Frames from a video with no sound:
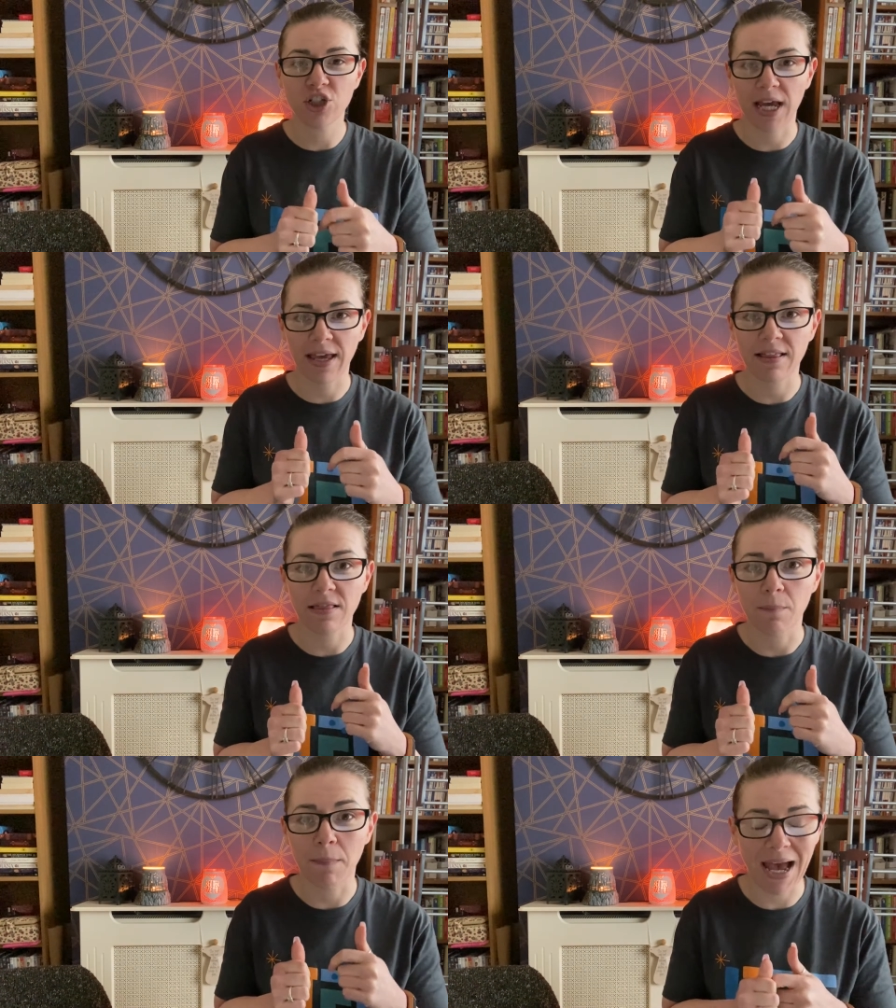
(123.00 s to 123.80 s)
checking
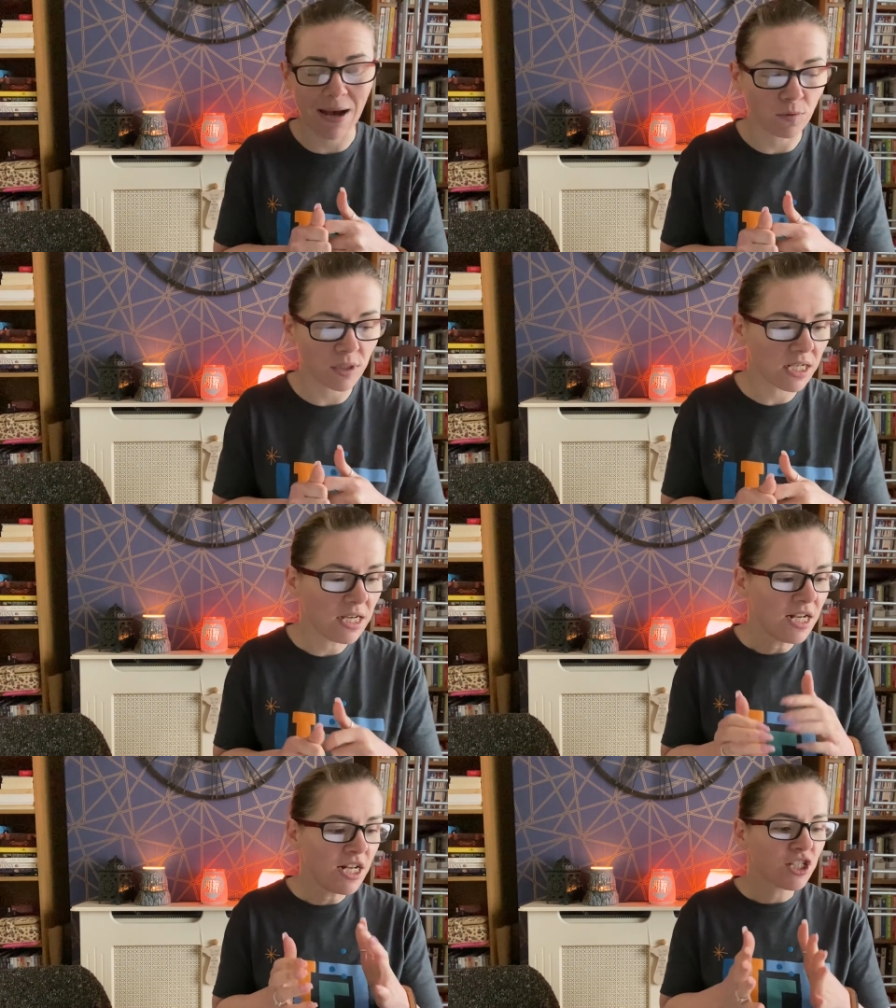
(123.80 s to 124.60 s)
them out.
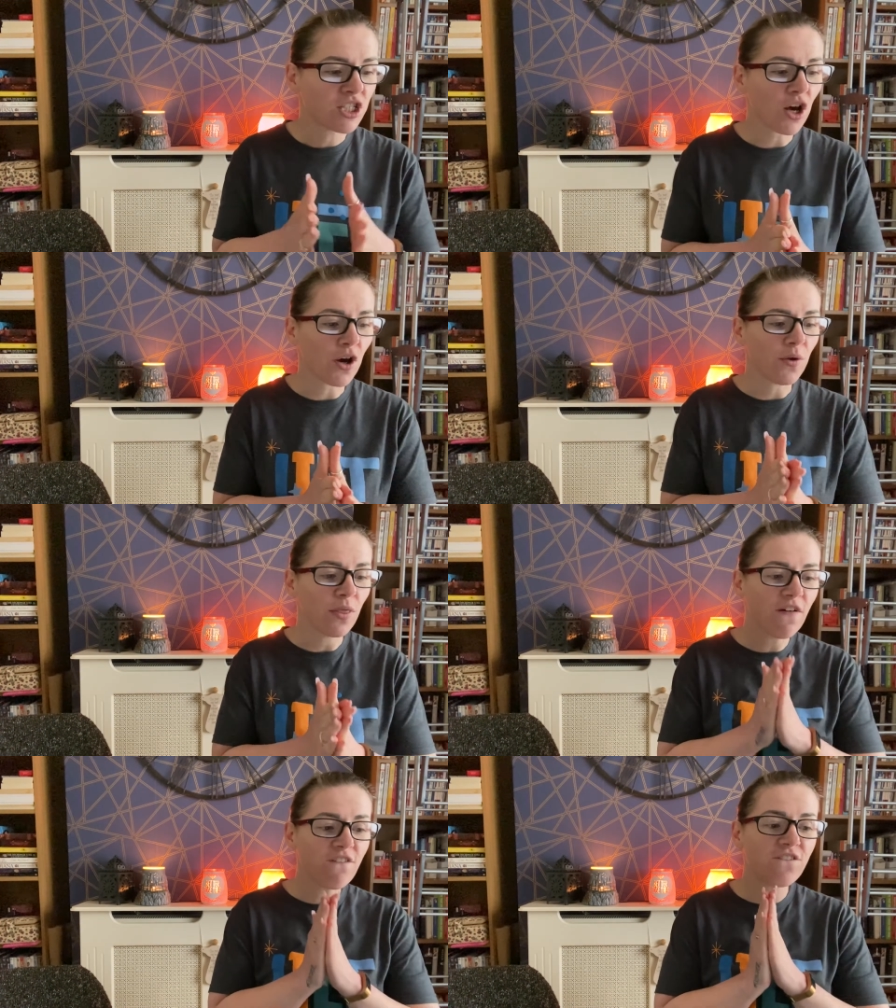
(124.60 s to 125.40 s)
So
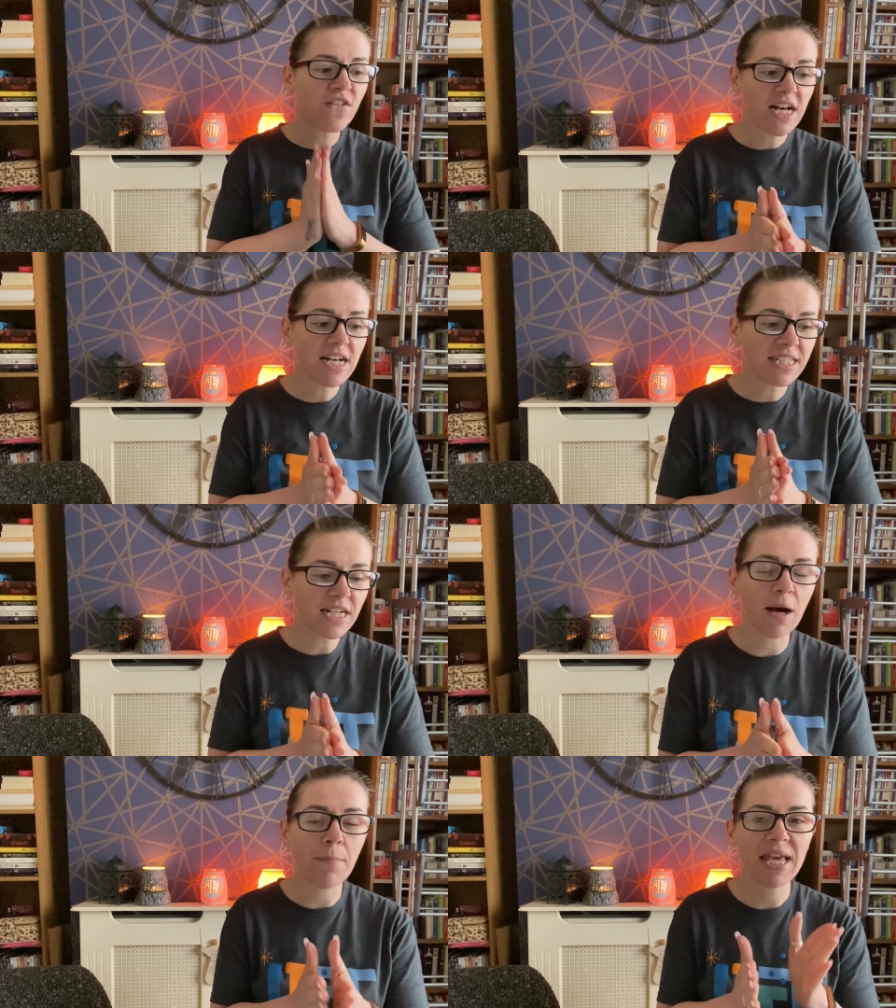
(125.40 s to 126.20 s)
the first
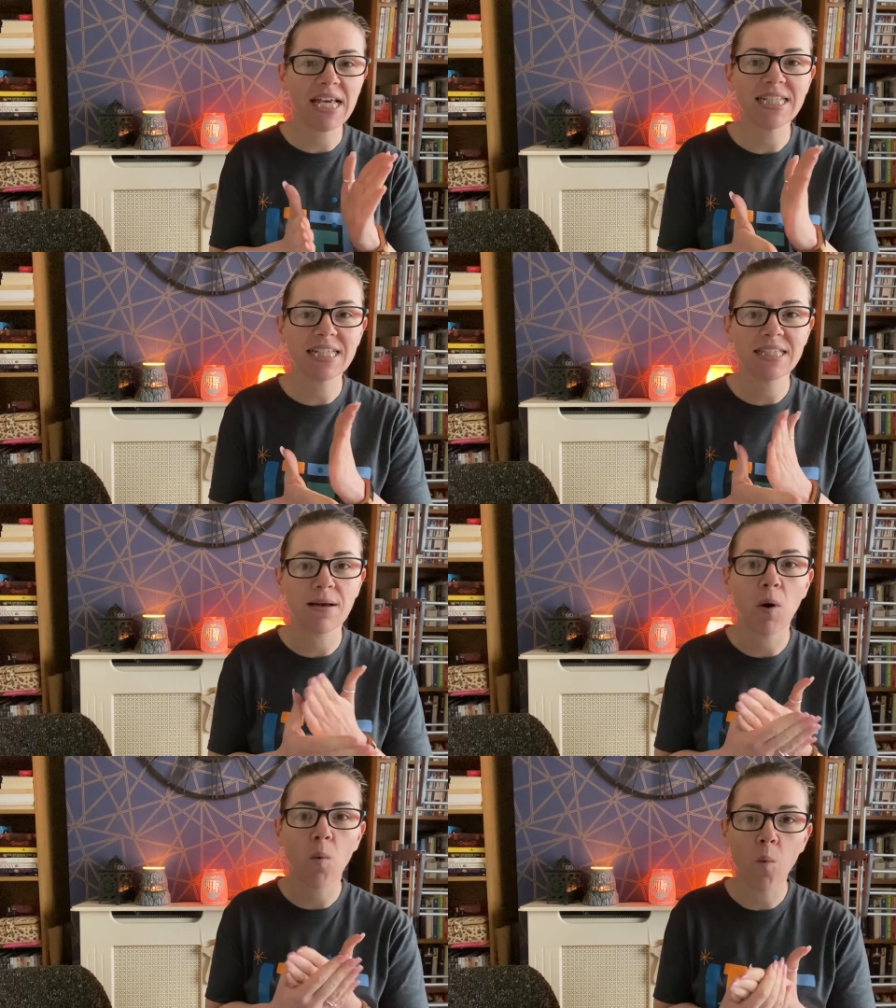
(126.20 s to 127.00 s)
up is
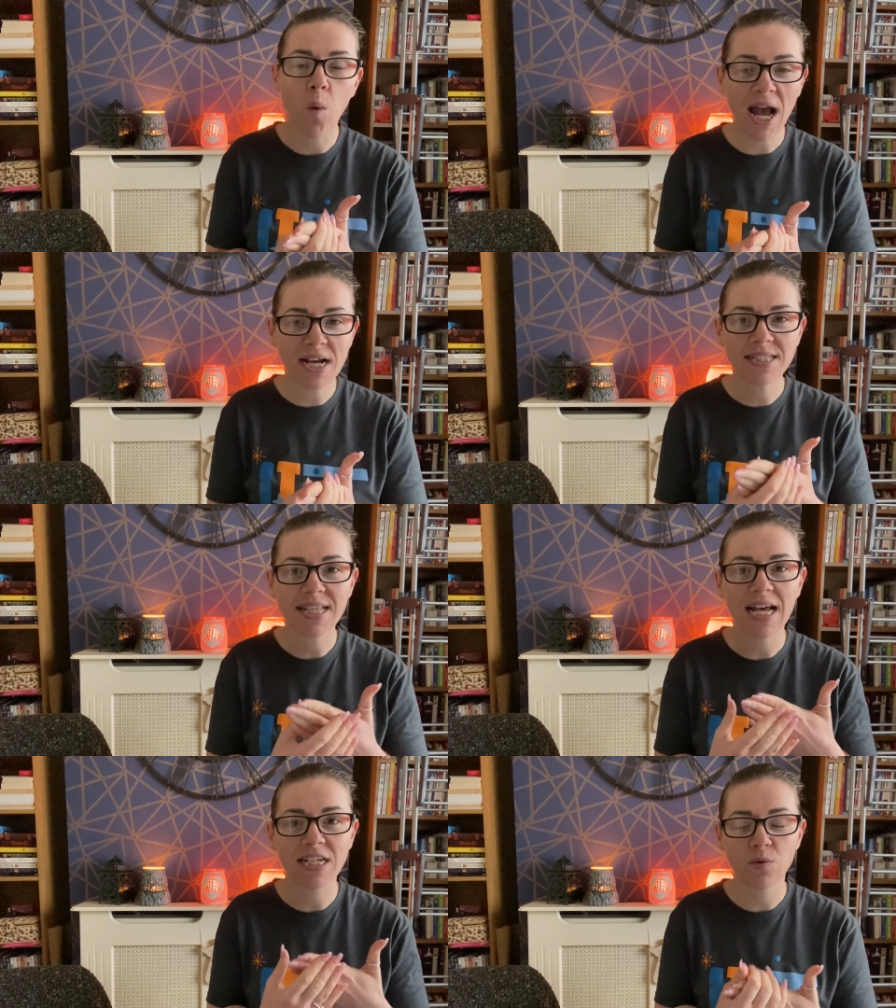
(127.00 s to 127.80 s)
some wax
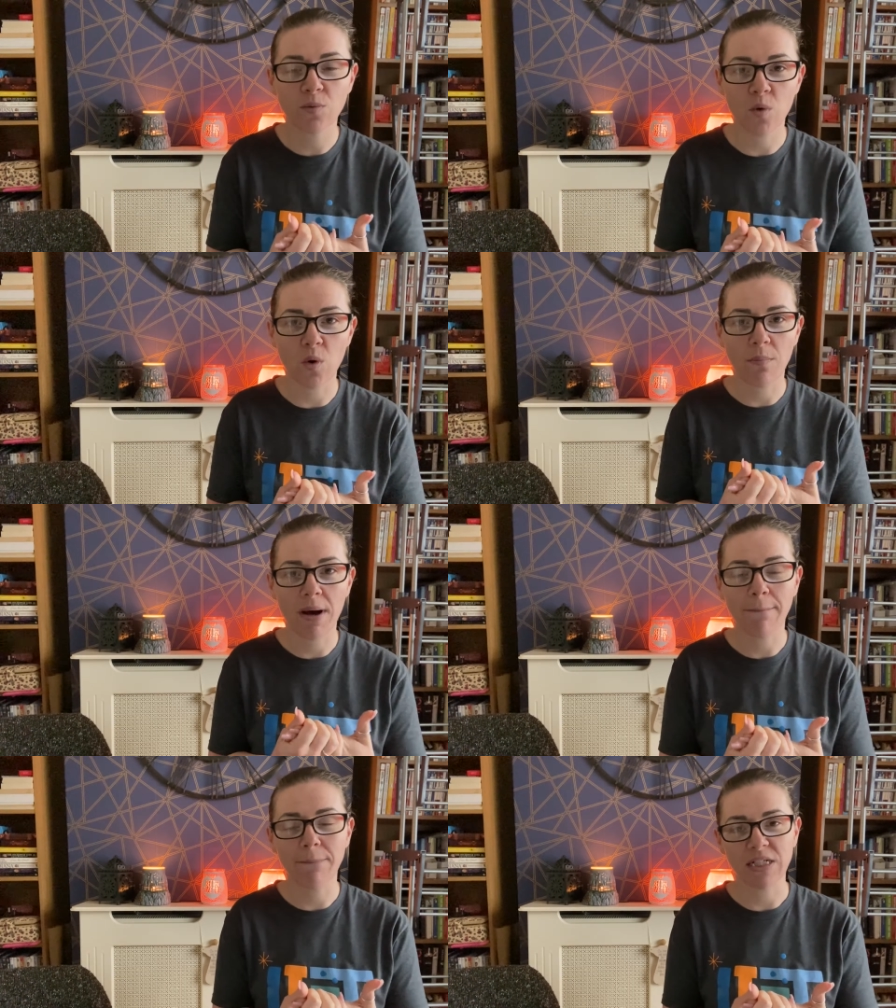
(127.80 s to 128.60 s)
and
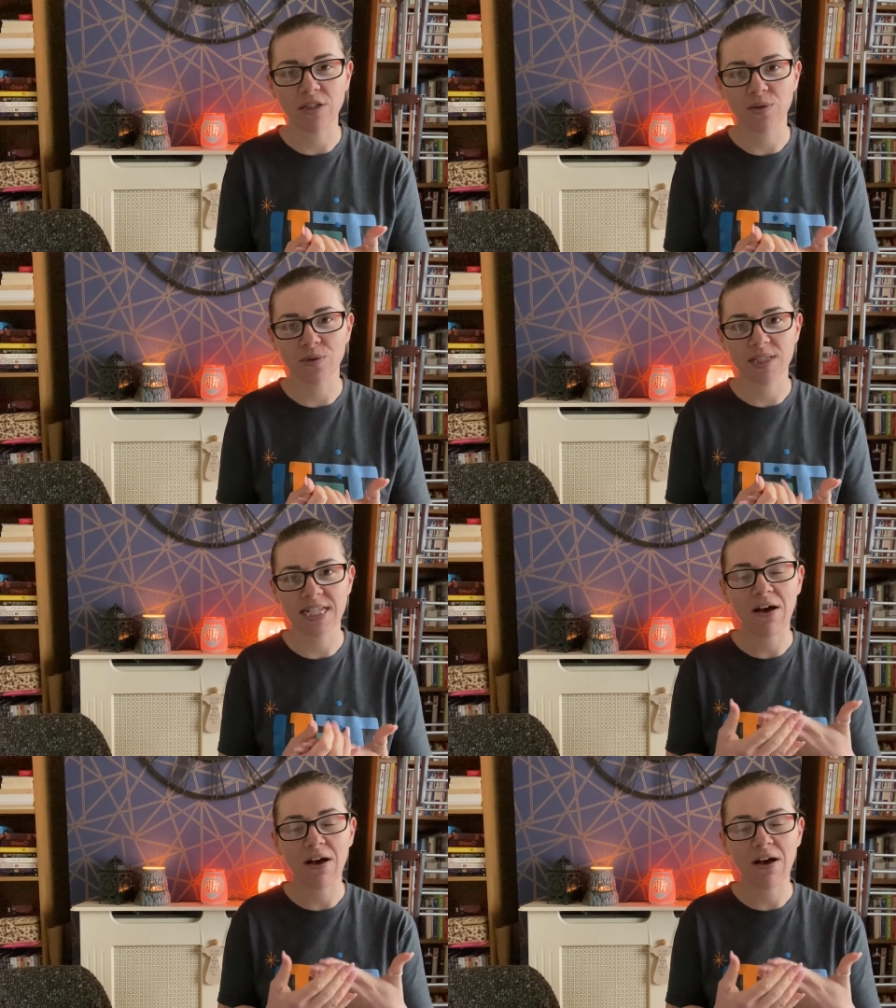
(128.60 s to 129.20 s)
warmer bundles.